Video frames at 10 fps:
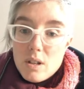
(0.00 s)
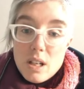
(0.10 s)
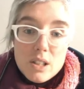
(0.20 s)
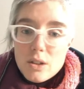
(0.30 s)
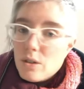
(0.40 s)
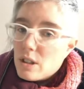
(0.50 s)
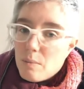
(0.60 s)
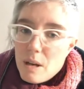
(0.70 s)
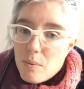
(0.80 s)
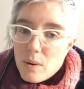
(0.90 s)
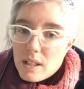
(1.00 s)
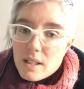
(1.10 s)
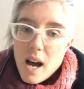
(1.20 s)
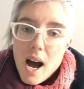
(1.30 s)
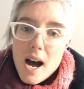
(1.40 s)
concerns of people
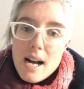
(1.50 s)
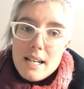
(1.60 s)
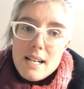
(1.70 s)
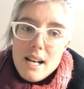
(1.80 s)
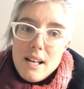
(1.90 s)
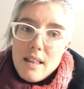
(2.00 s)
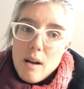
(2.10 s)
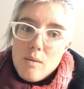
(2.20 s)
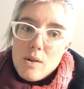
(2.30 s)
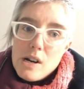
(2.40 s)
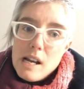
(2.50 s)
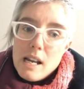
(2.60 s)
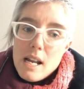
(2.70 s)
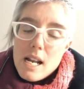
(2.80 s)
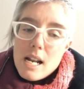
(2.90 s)
inside, that would
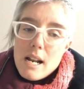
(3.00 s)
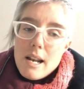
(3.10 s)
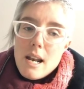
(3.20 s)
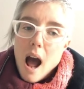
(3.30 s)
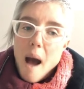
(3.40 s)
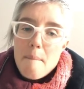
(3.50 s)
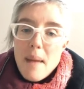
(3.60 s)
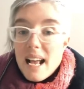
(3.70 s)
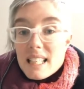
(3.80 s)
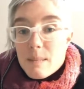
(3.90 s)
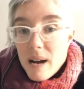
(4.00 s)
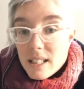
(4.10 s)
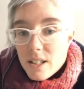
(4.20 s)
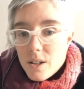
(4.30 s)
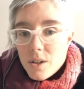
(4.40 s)
not make a
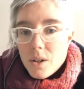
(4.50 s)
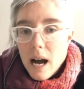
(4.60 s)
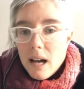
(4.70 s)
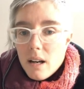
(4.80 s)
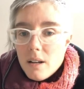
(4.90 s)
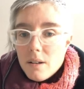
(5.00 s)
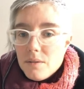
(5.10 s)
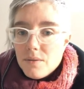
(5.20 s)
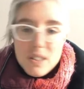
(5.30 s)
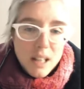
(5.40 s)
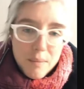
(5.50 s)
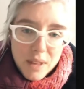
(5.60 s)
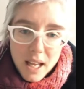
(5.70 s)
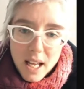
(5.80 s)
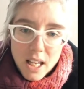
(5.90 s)
spectacle out of
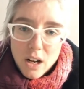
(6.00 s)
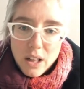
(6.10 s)
something,